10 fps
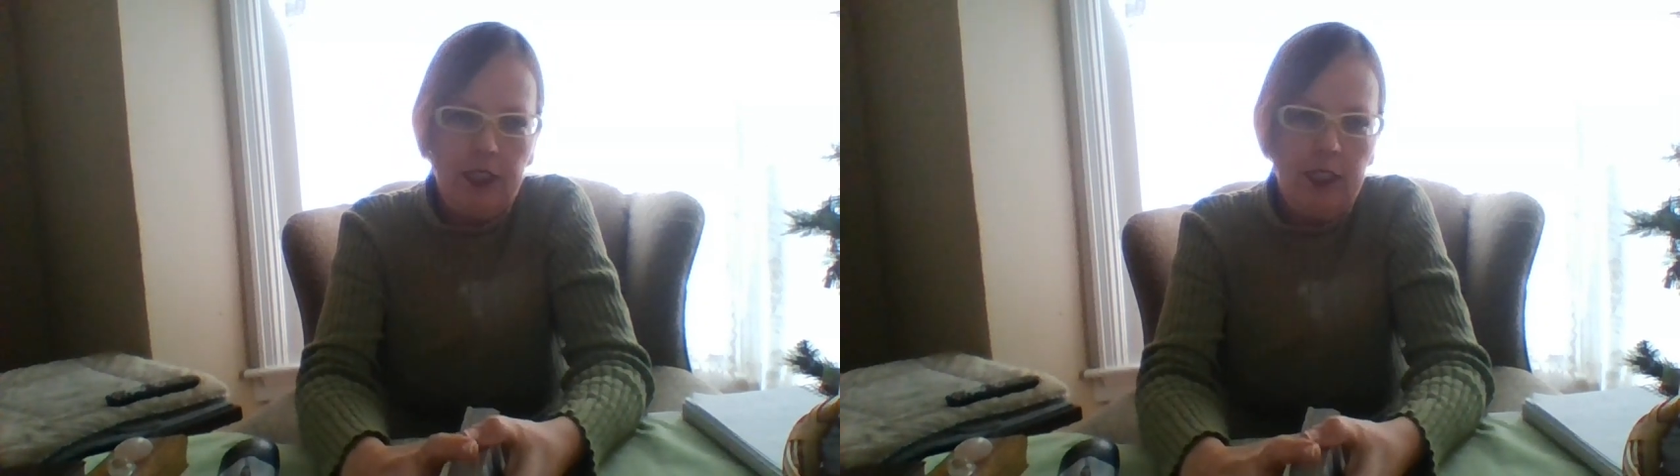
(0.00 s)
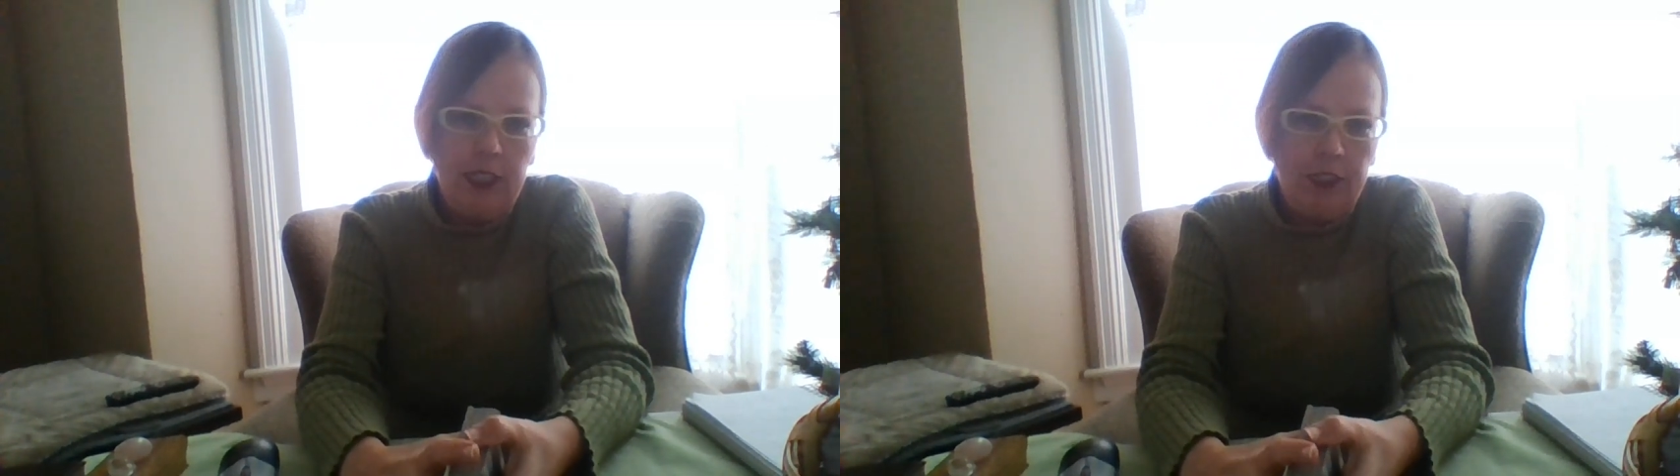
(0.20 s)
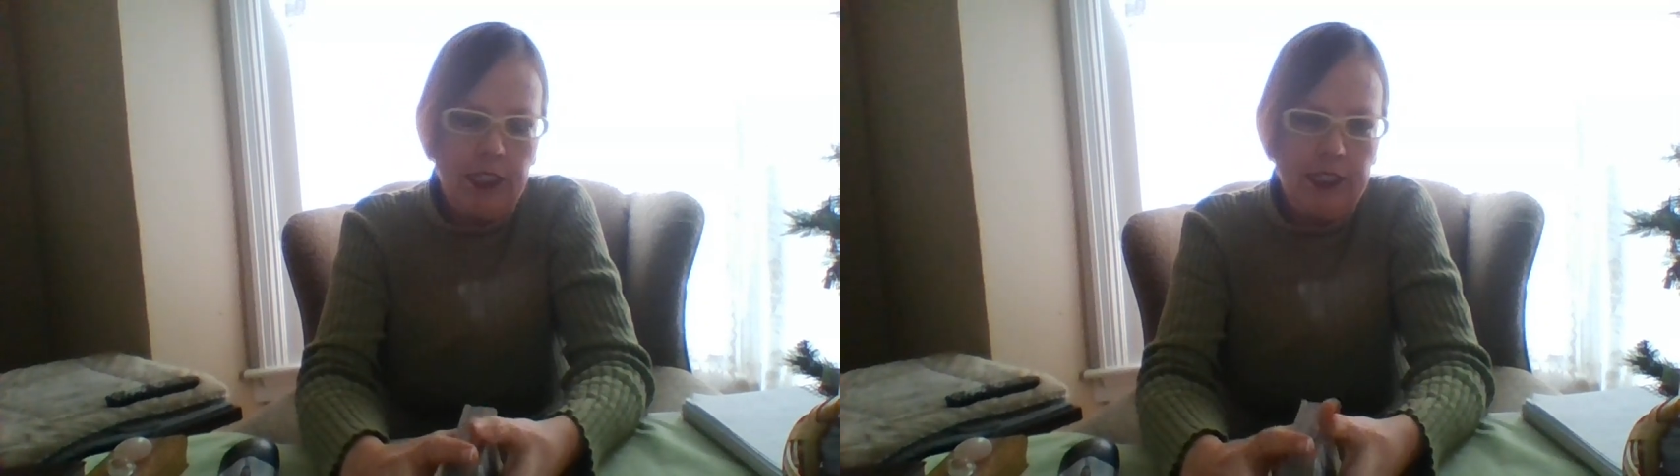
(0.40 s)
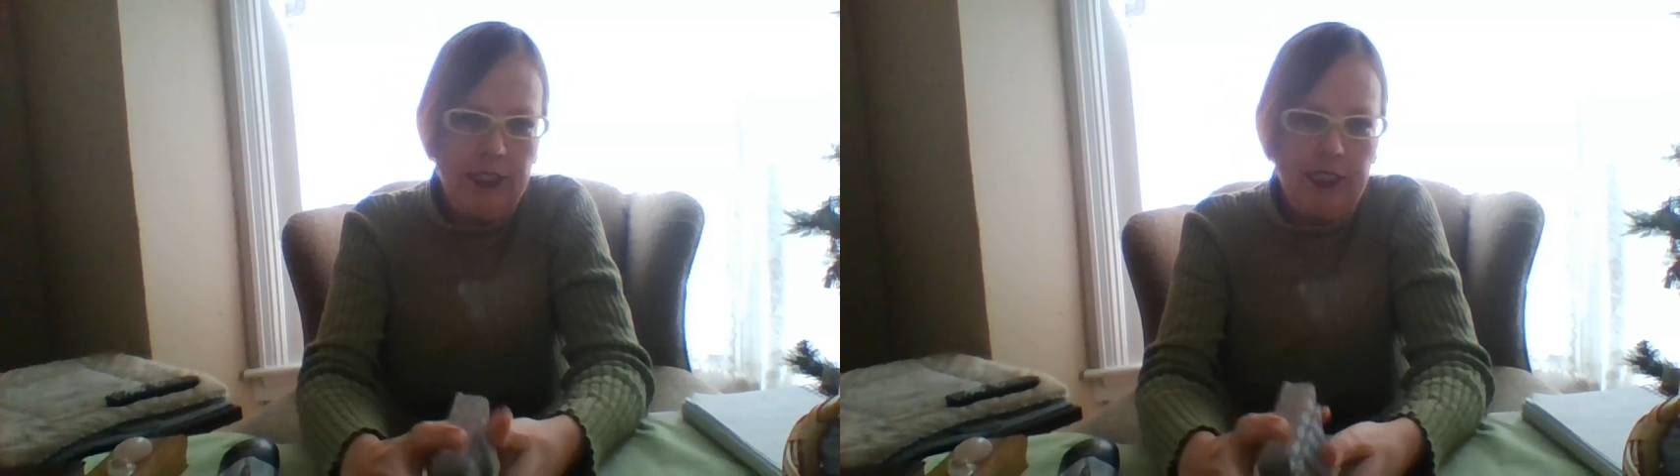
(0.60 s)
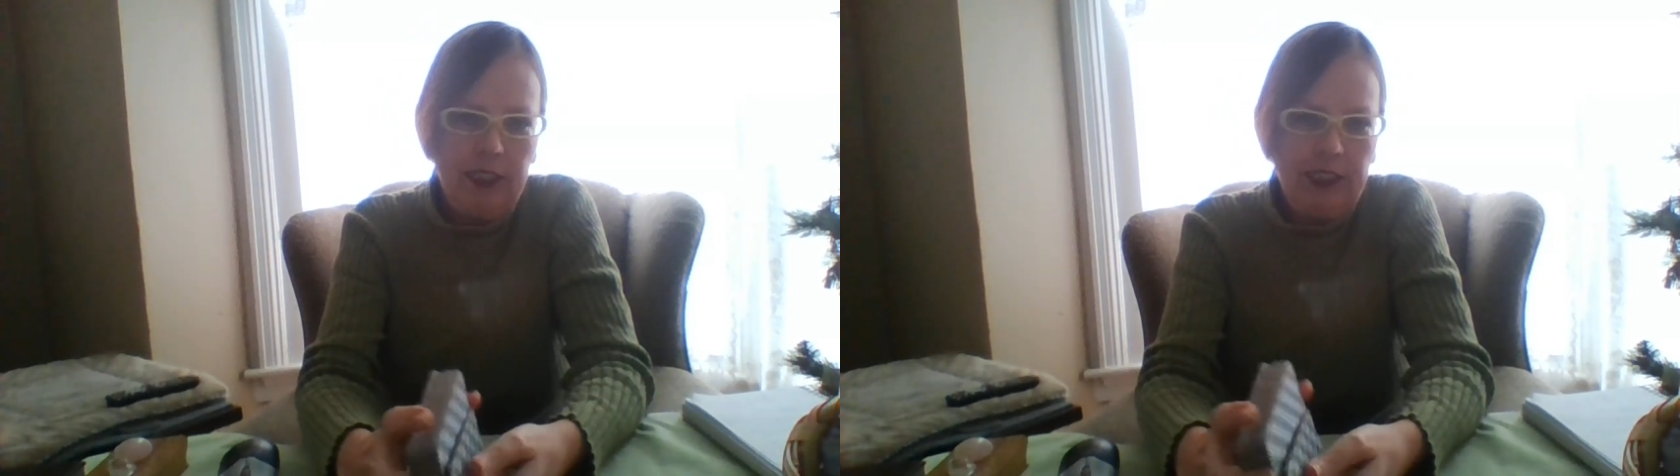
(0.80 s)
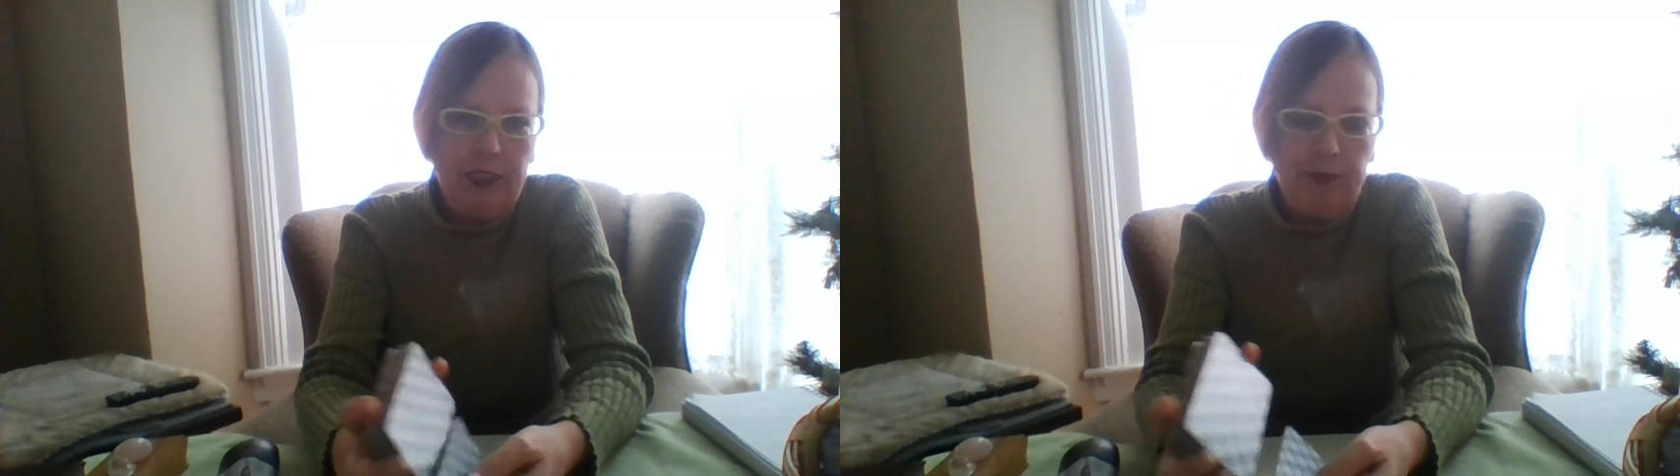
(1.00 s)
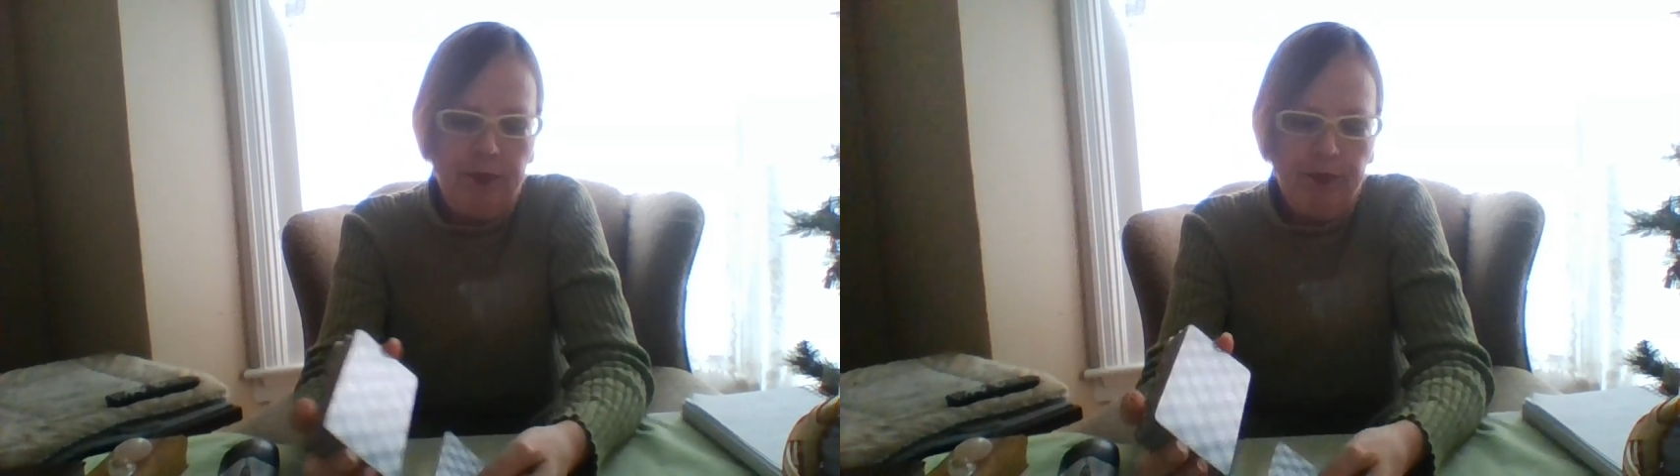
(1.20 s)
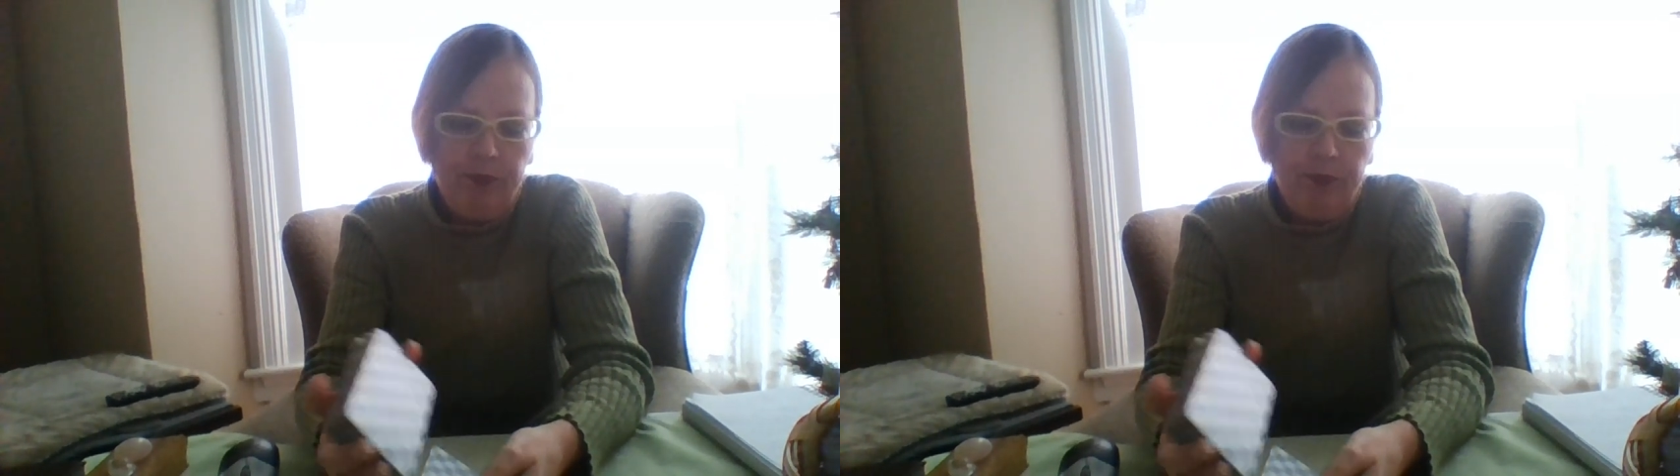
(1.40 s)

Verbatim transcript: cleric that um,